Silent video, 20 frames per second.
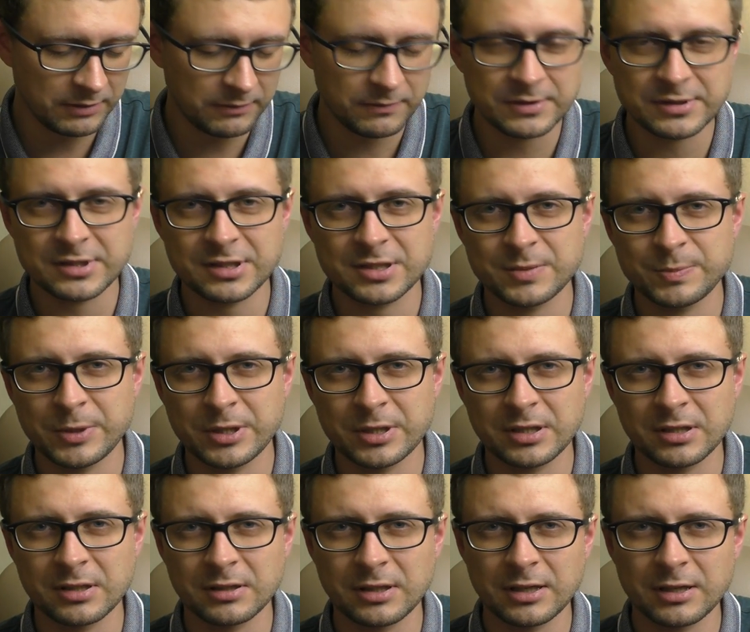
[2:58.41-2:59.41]
I was
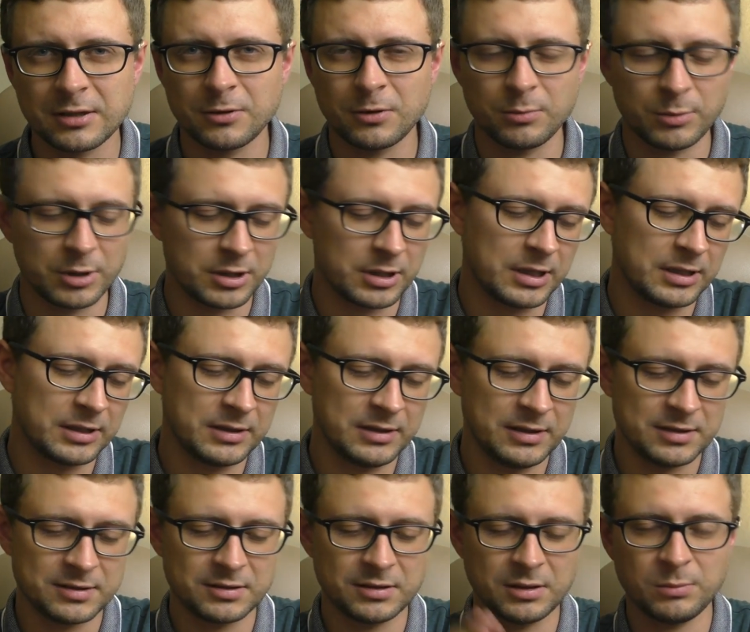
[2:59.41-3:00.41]
expecting like, oh my god,
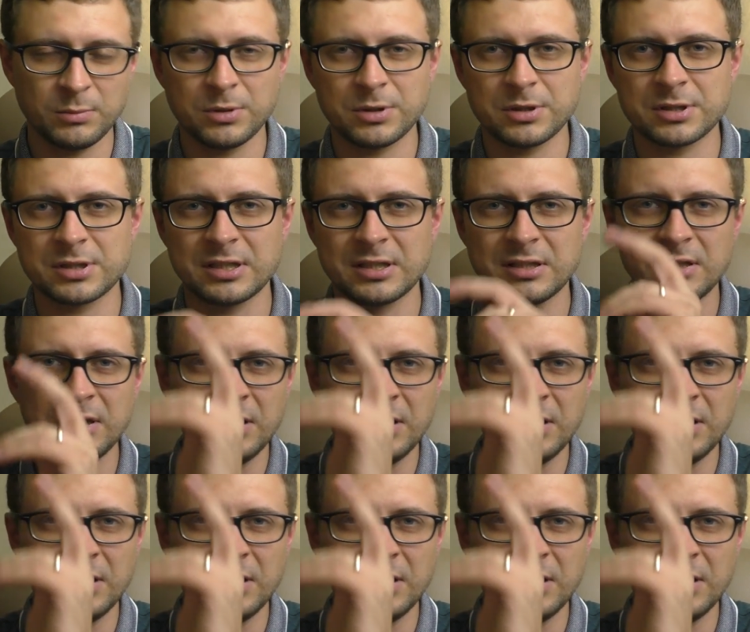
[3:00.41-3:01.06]
these numbers and